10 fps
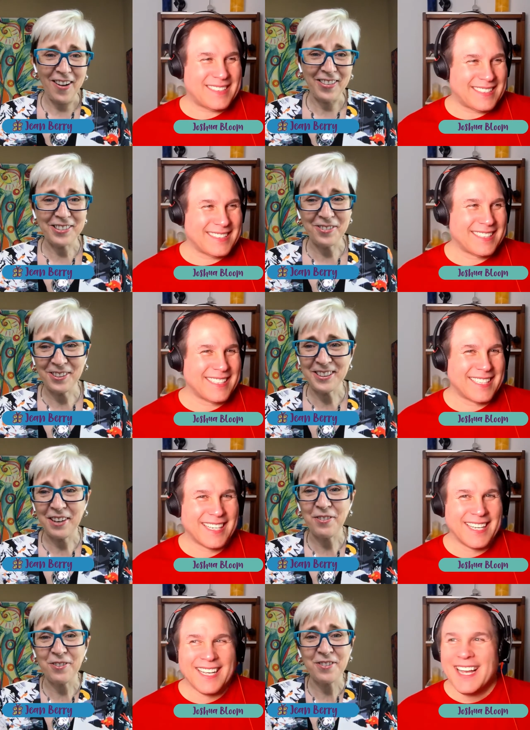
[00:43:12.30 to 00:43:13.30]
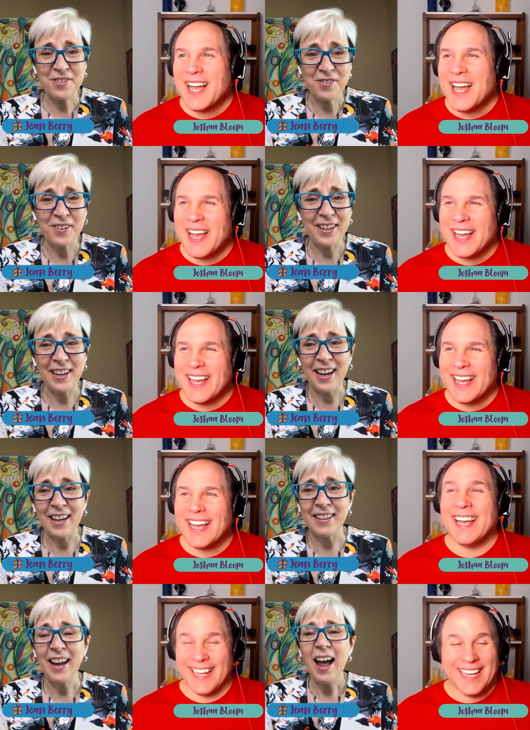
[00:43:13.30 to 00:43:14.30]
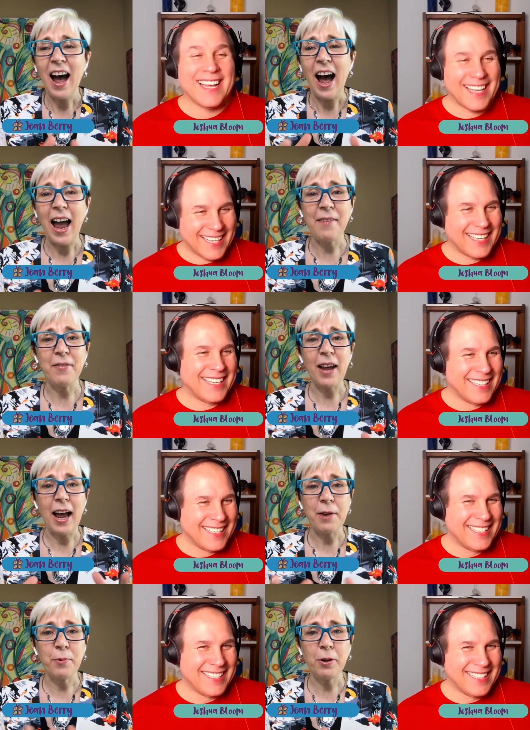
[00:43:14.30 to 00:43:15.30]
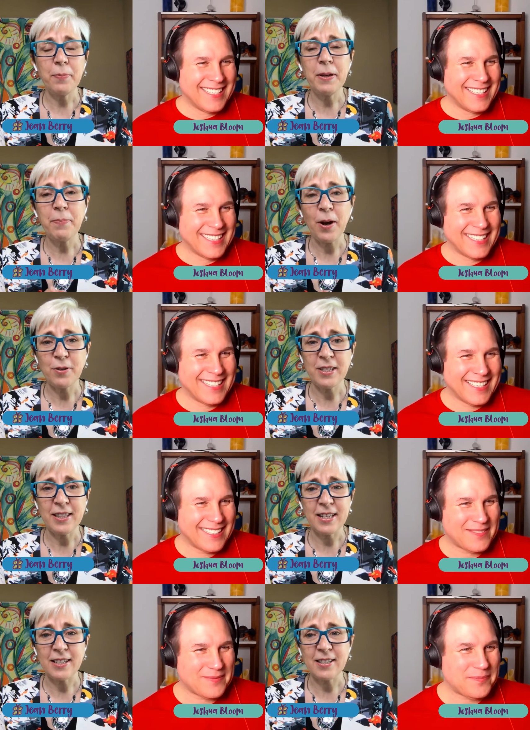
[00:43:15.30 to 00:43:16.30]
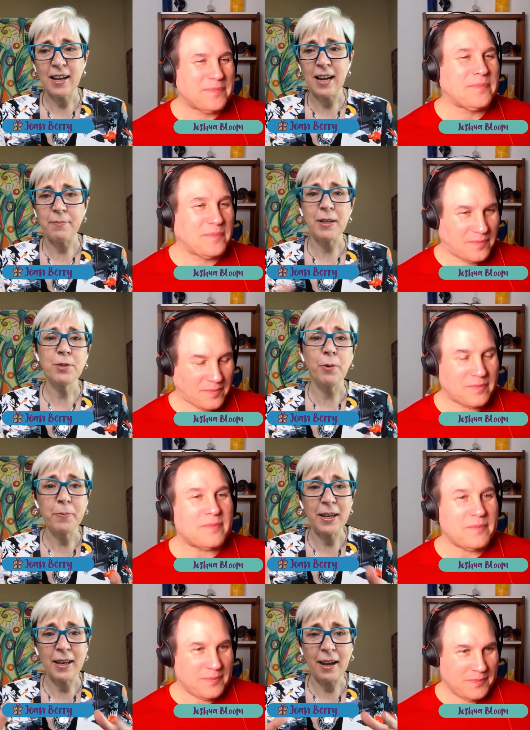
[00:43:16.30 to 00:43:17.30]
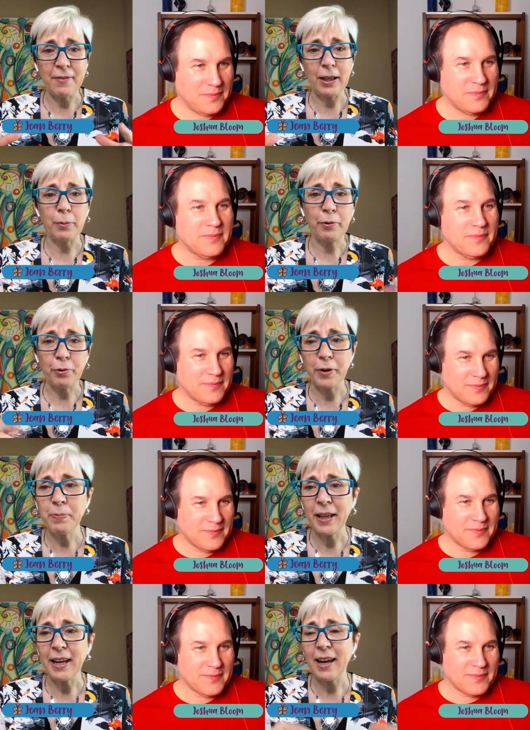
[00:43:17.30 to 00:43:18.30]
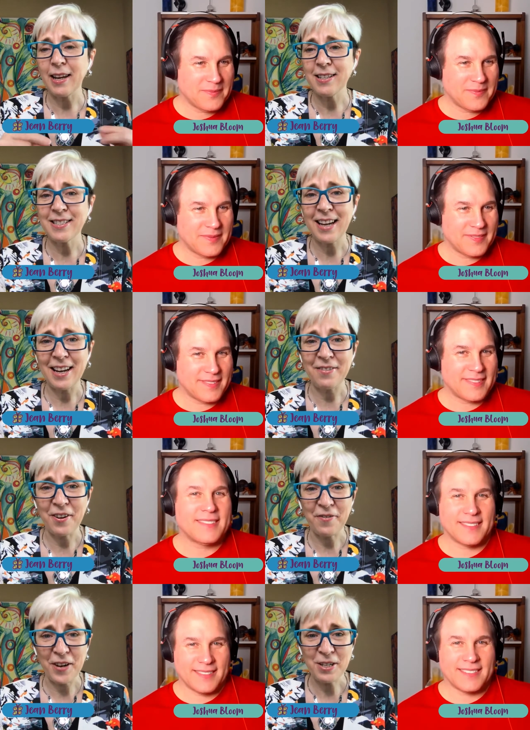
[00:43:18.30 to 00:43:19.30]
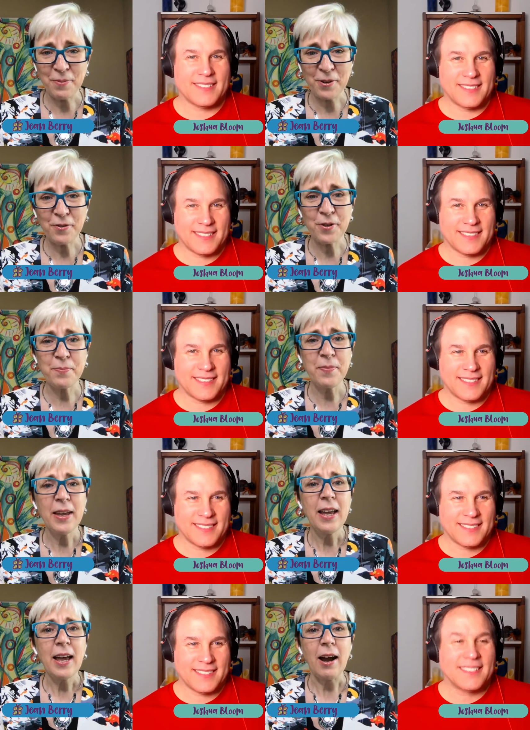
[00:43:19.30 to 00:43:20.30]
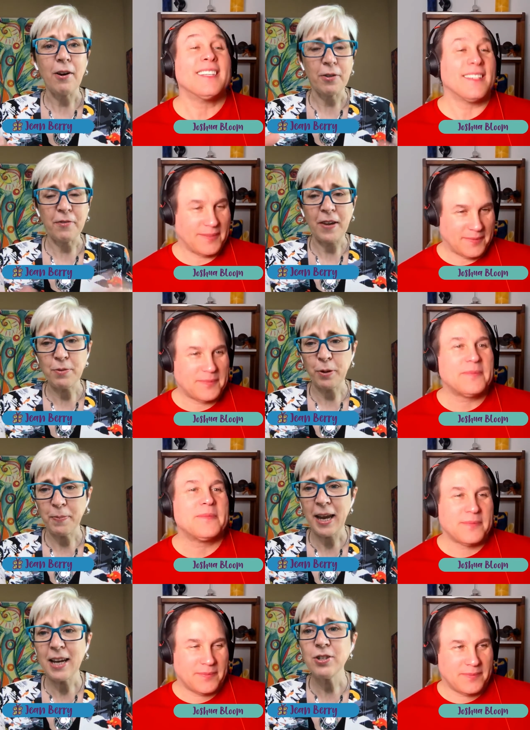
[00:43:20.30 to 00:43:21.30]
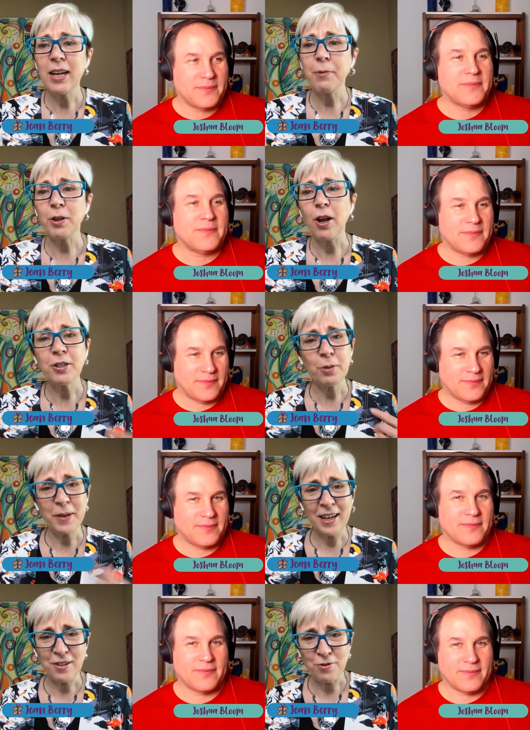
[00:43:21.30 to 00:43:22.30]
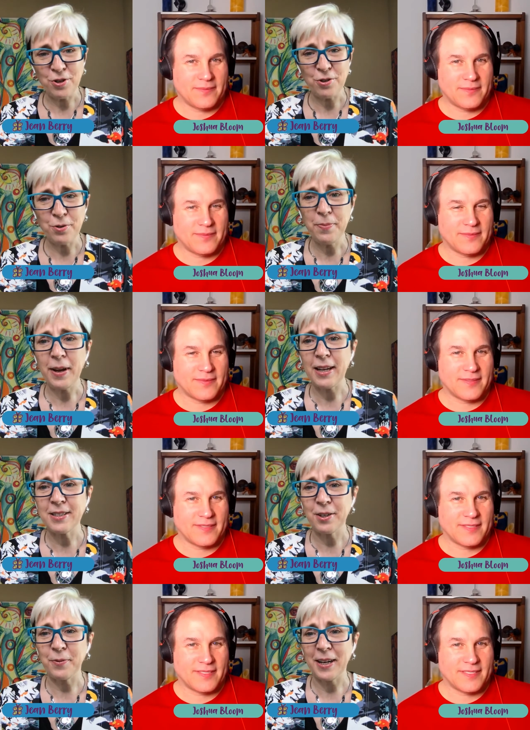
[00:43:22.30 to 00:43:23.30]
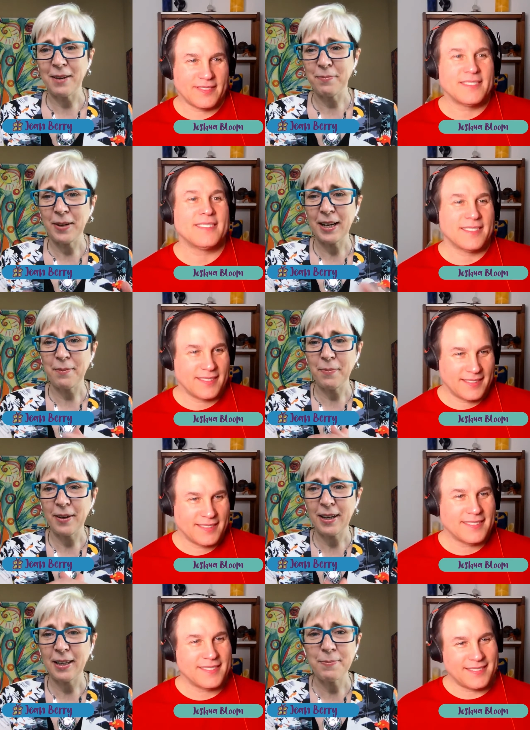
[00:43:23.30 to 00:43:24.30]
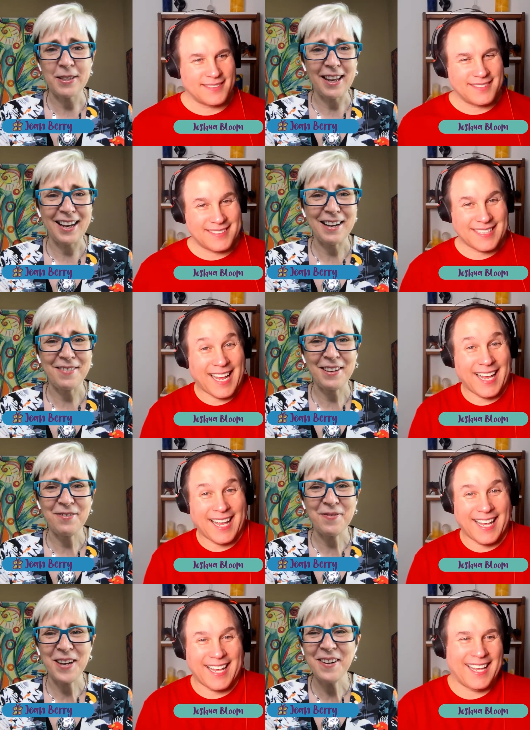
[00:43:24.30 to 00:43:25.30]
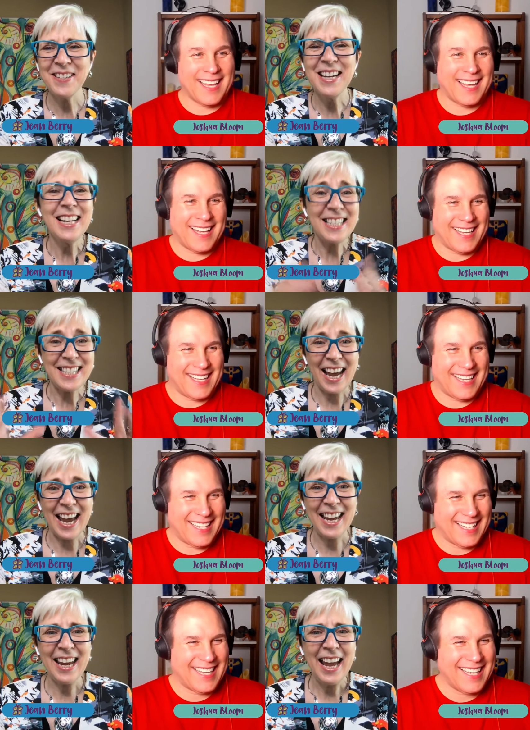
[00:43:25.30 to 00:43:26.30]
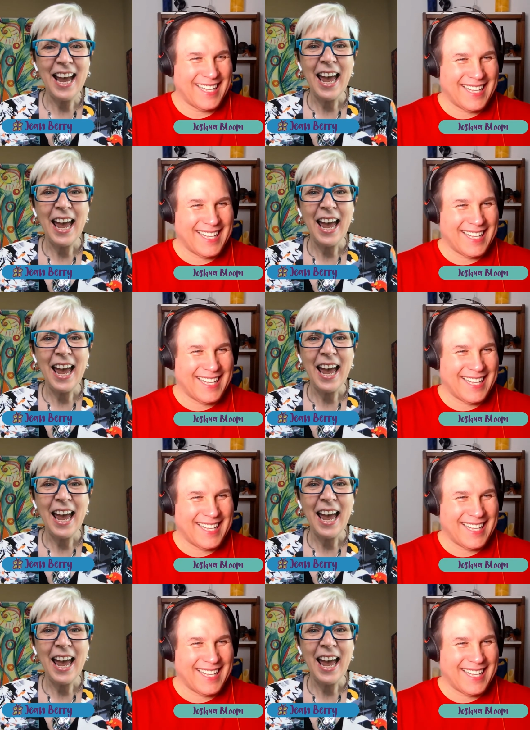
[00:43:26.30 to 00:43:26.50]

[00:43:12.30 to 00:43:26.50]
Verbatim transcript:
Speaker 1: all the cool stuff you're doing. And I, I will be posting this. Um, this will be available for replay inside of our Facebook group, or the Facebook page. It will also be on YouTube. And so we can pick up clips and that kind of thing from there. Yay.